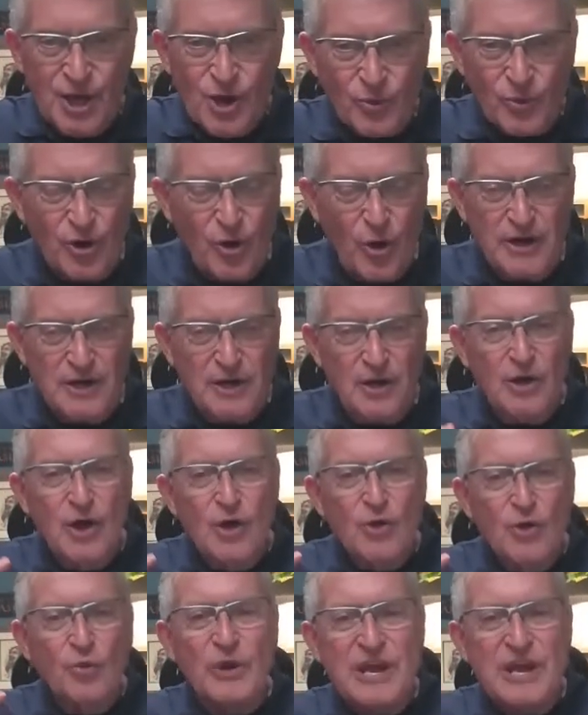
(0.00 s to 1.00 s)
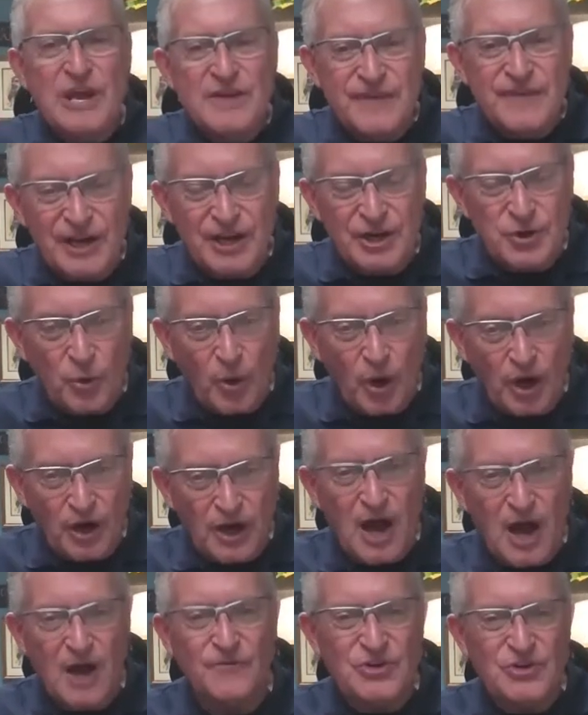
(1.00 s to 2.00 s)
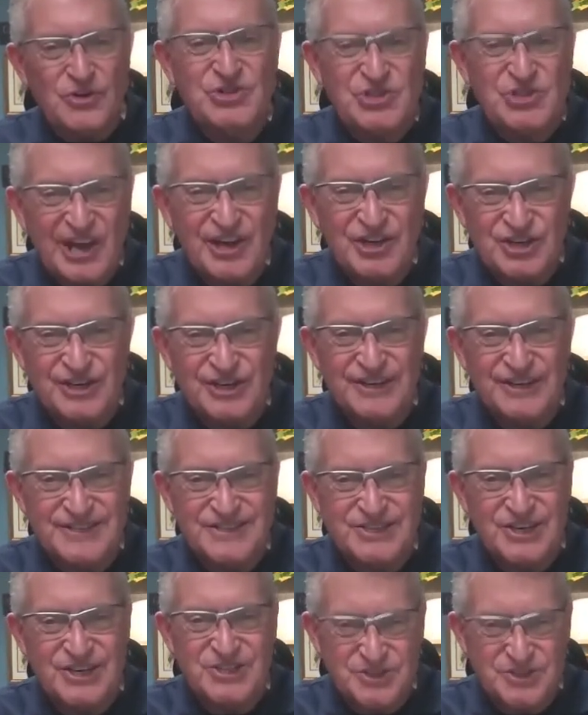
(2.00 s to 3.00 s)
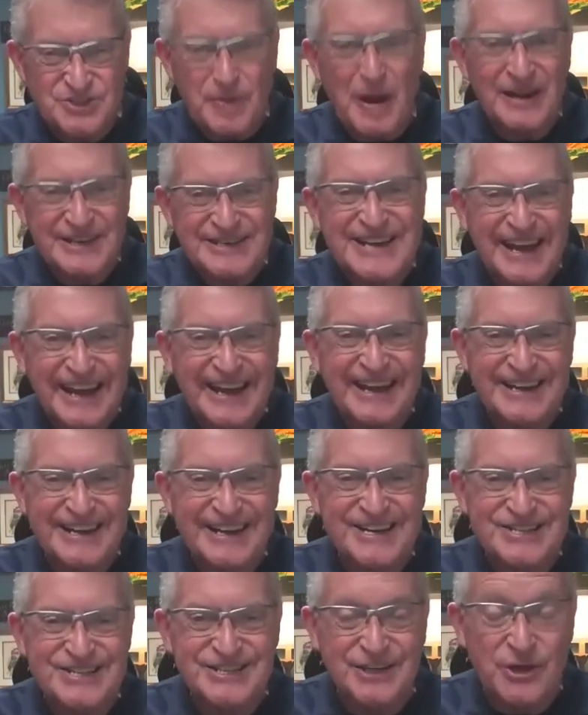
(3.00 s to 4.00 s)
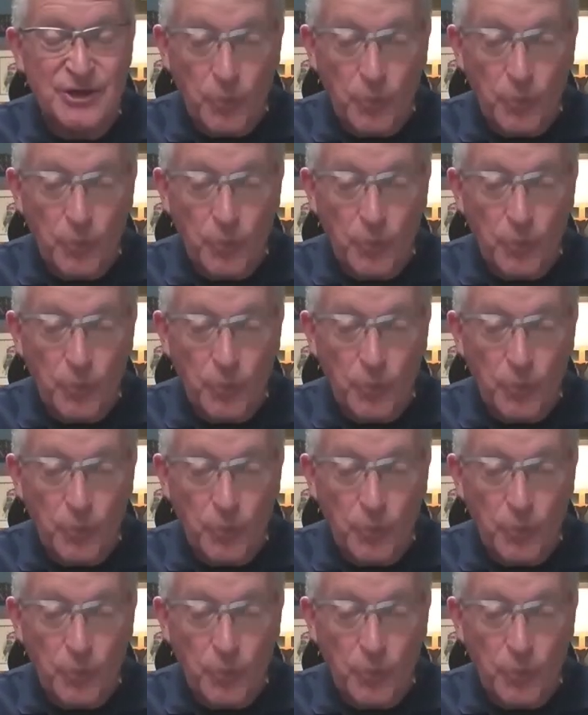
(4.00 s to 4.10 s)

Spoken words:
We're going to weave it into our conversations spontaneously.